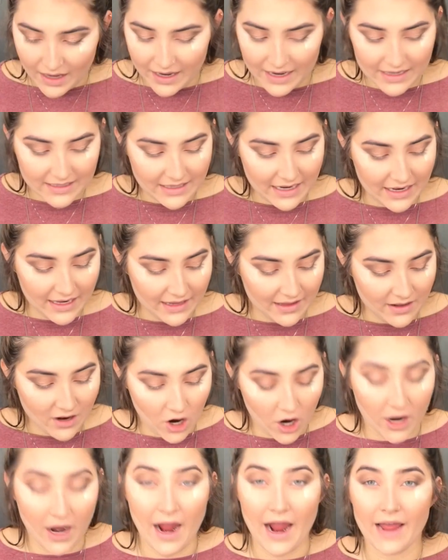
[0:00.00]
and taking
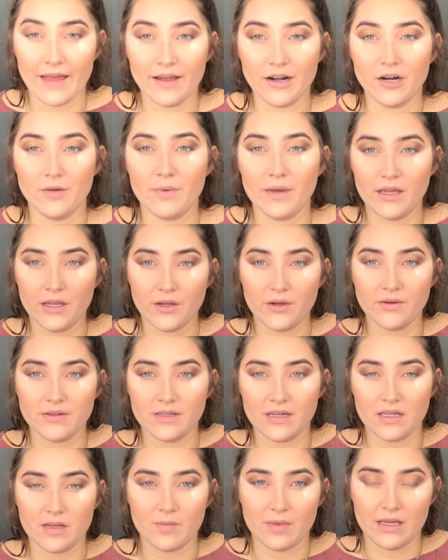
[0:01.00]
our highlighter we
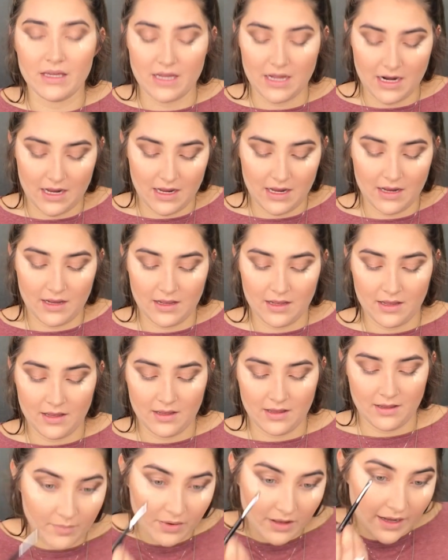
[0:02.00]
used in the beginning,
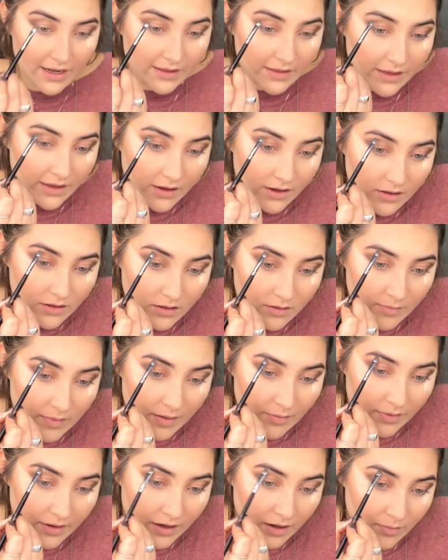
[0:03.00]
applying that under
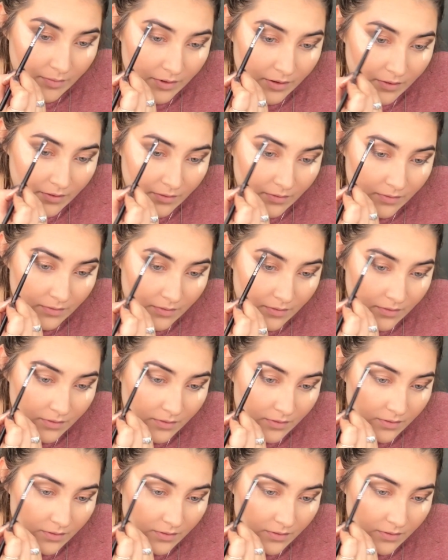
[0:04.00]
my brow bone.